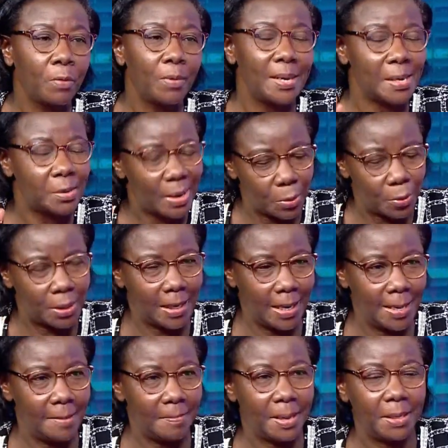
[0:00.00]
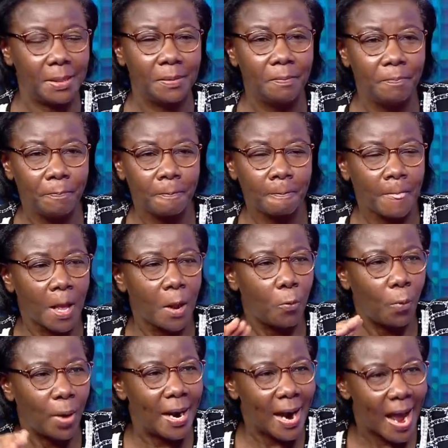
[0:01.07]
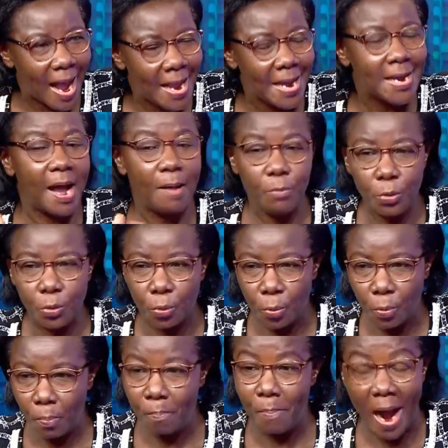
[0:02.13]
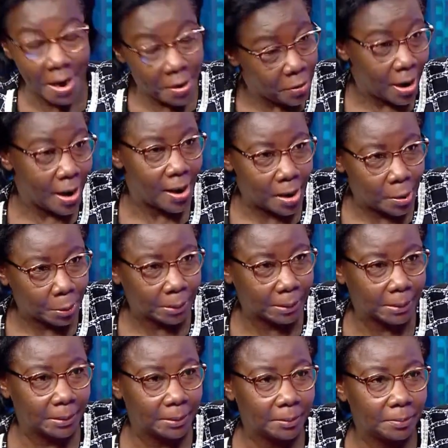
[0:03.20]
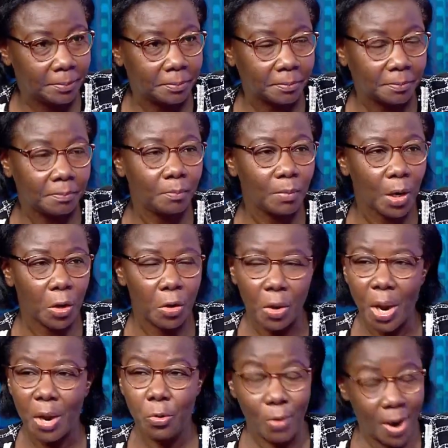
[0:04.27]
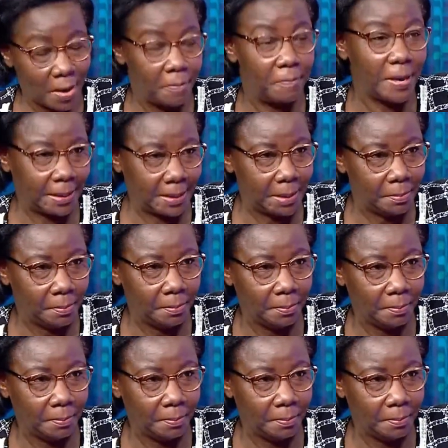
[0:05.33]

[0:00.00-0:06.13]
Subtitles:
We just want to tell them that when I come to burn your house, you are a victim.